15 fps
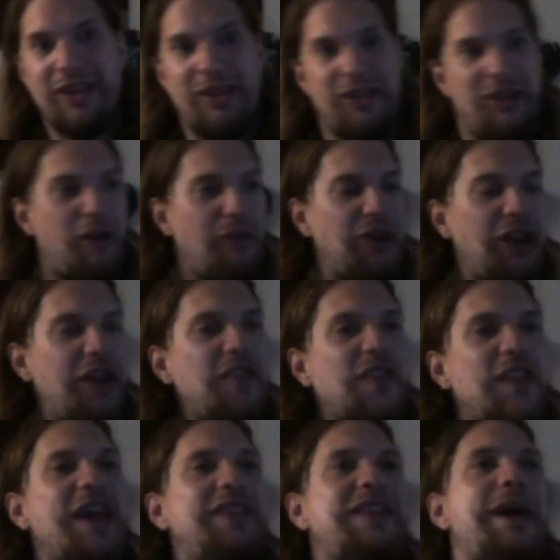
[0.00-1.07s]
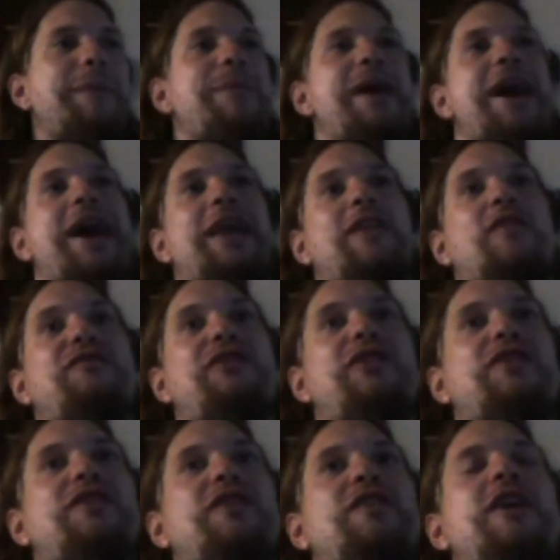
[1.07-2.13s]
you know, I mean, it's not that bad.
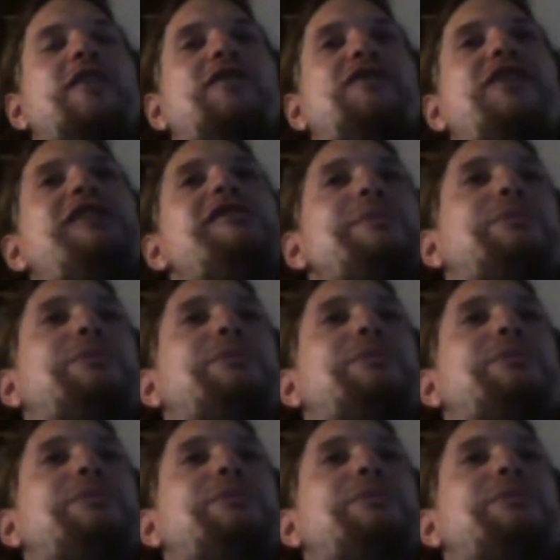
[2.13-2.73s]
It's very